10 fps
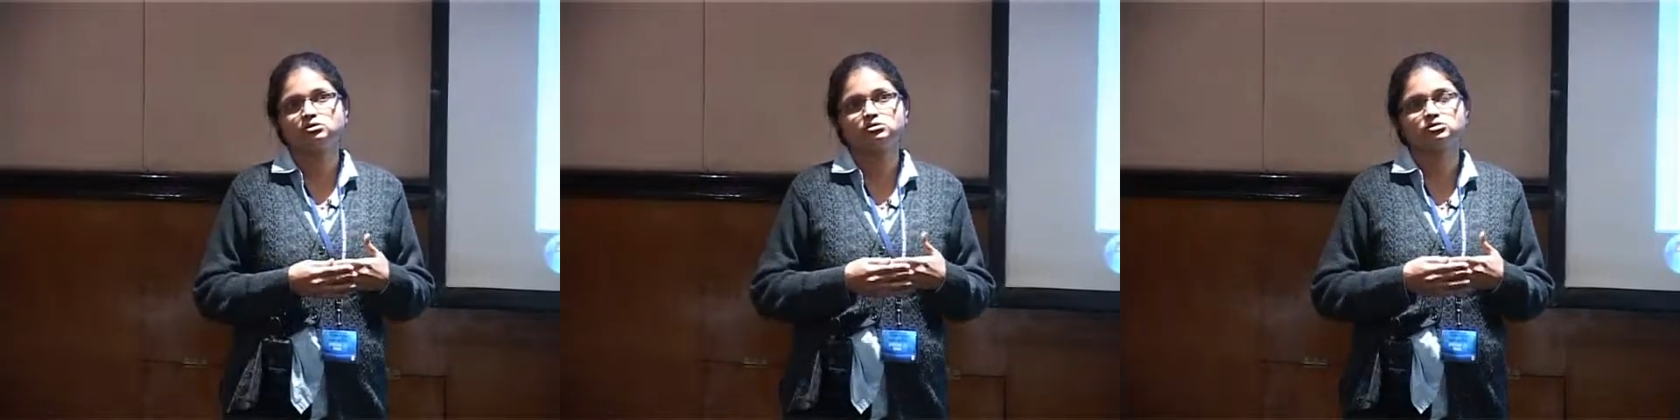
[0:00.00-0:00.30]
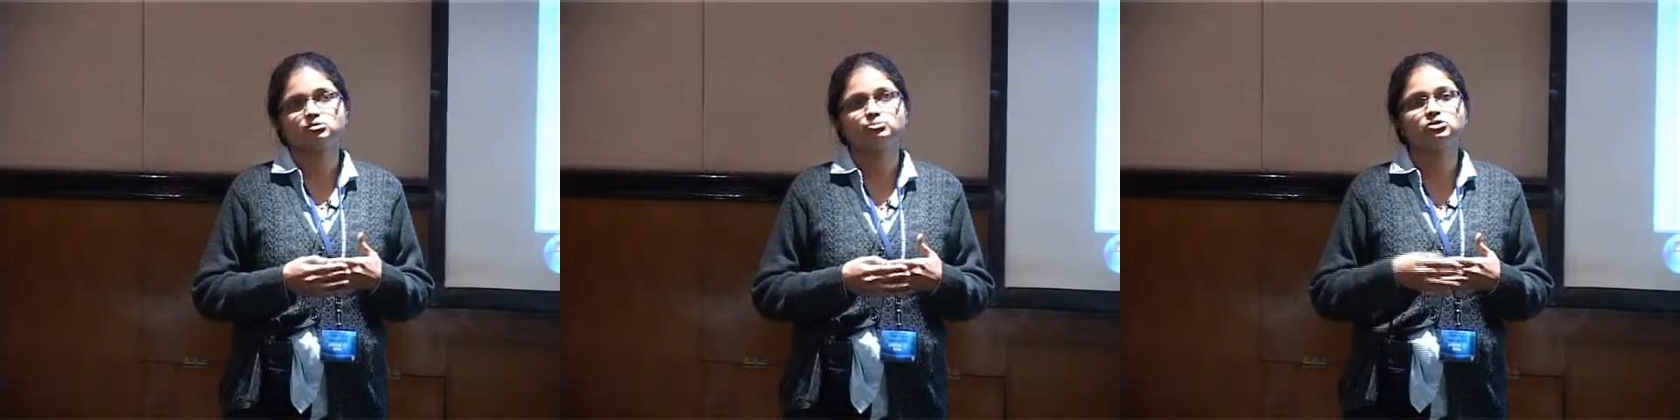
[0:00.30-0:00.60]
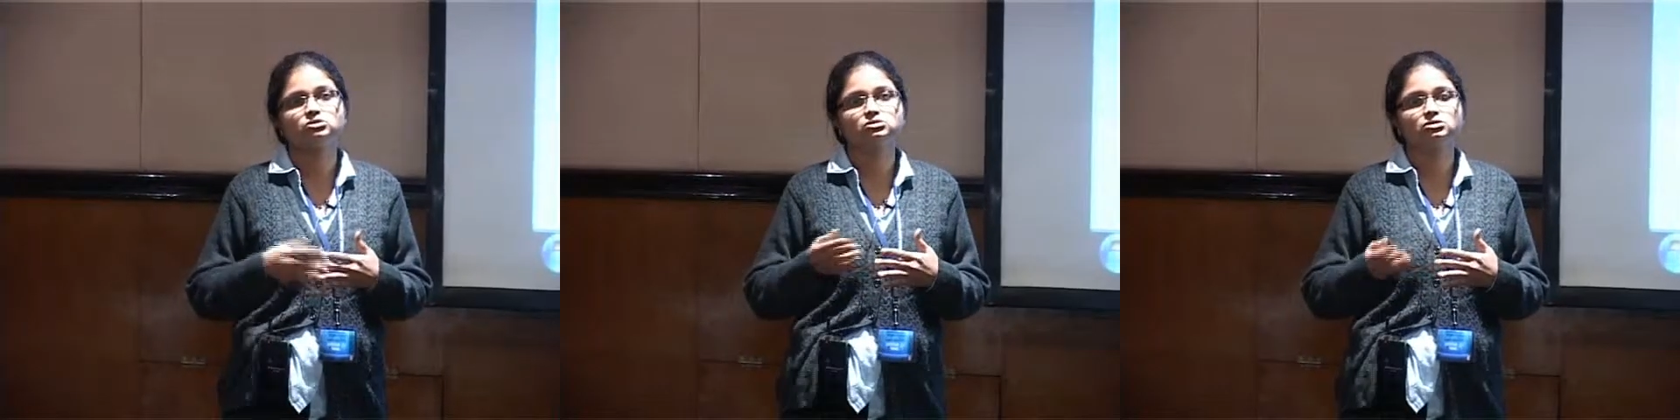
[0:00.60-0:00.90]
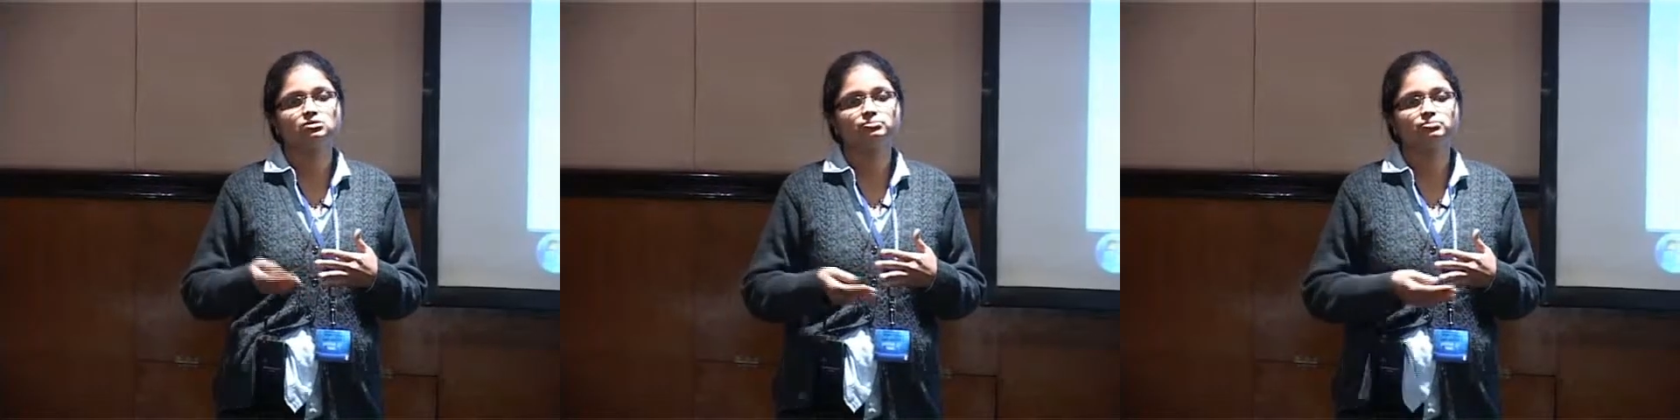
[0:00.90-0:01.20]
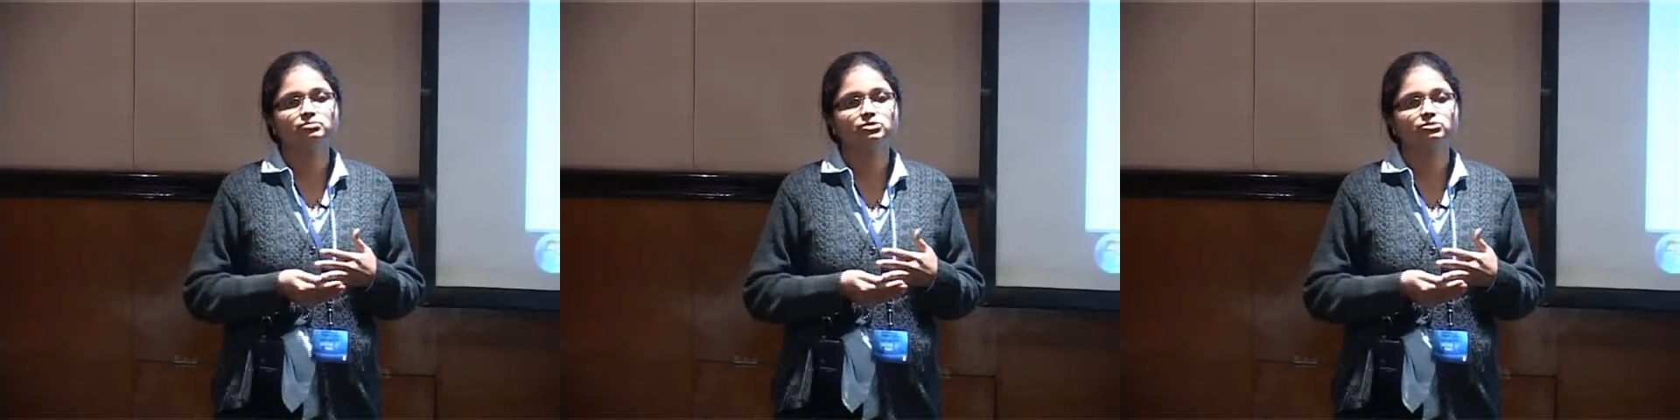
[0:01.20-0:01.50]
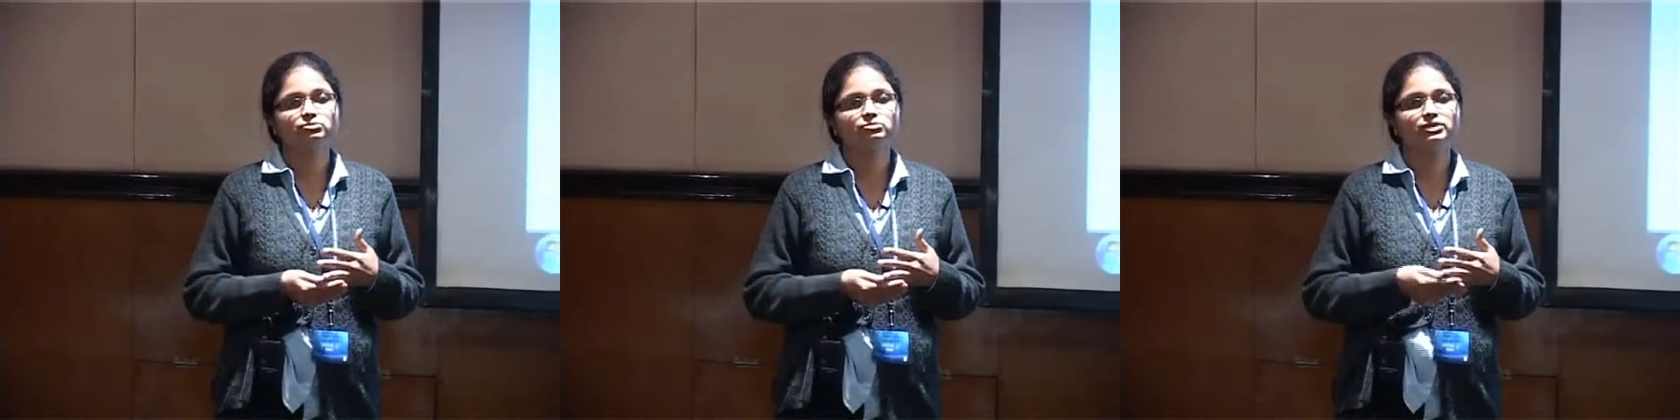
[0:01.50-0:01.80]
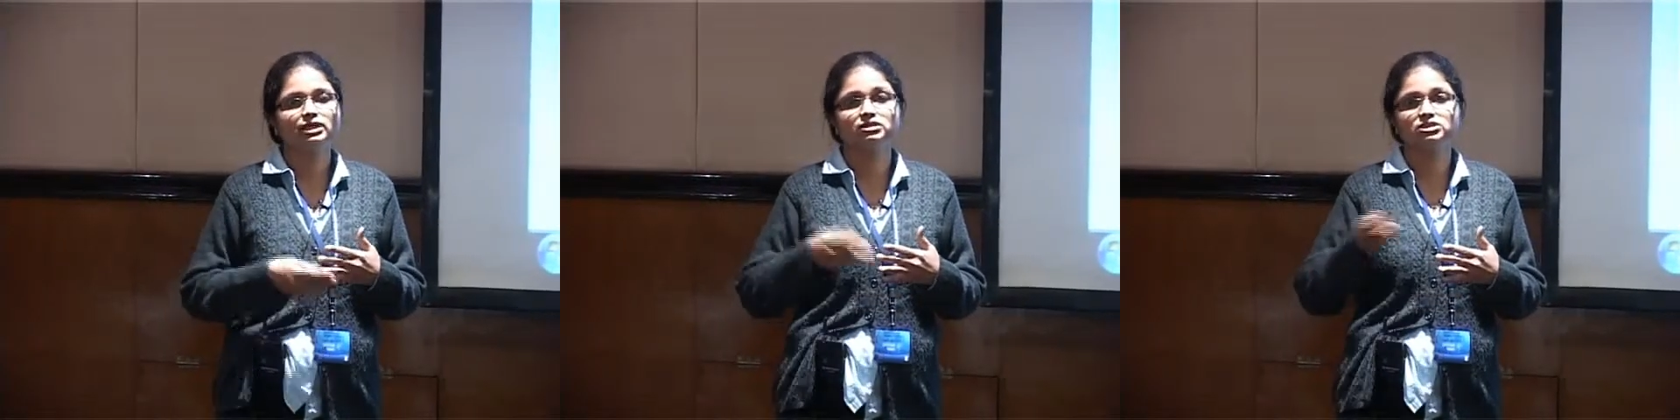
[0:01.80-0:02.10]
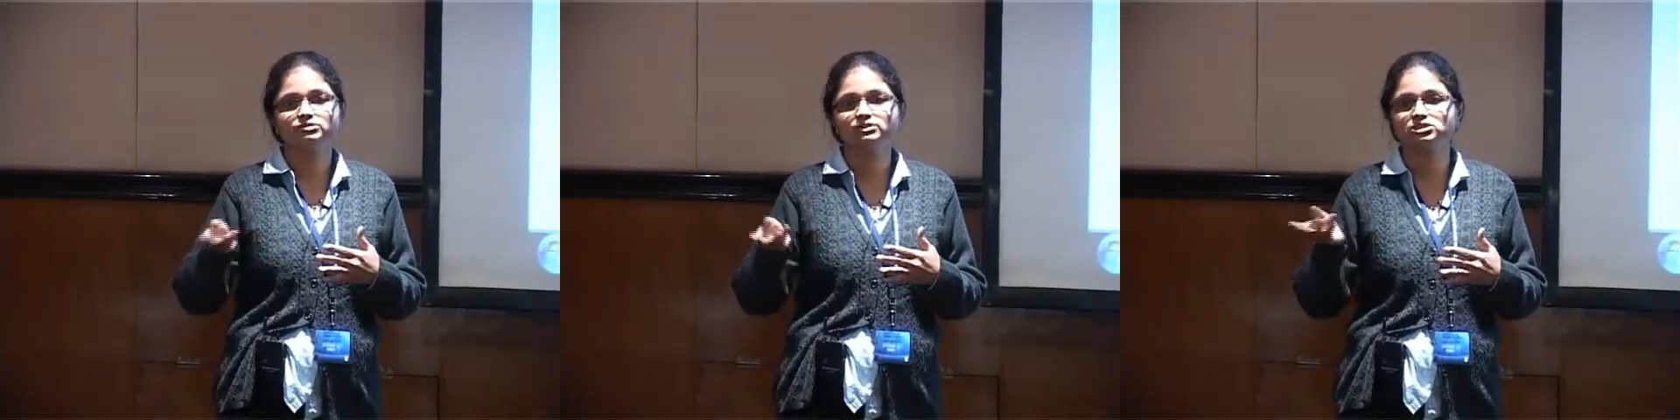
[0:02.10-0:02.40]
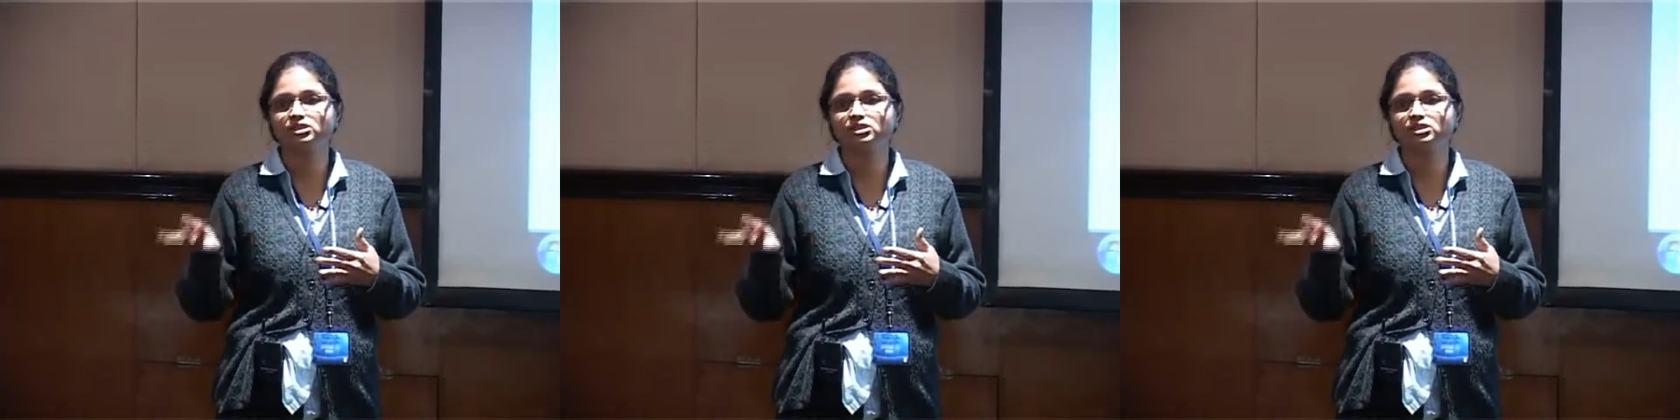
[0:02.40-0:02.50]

suppose we are receiving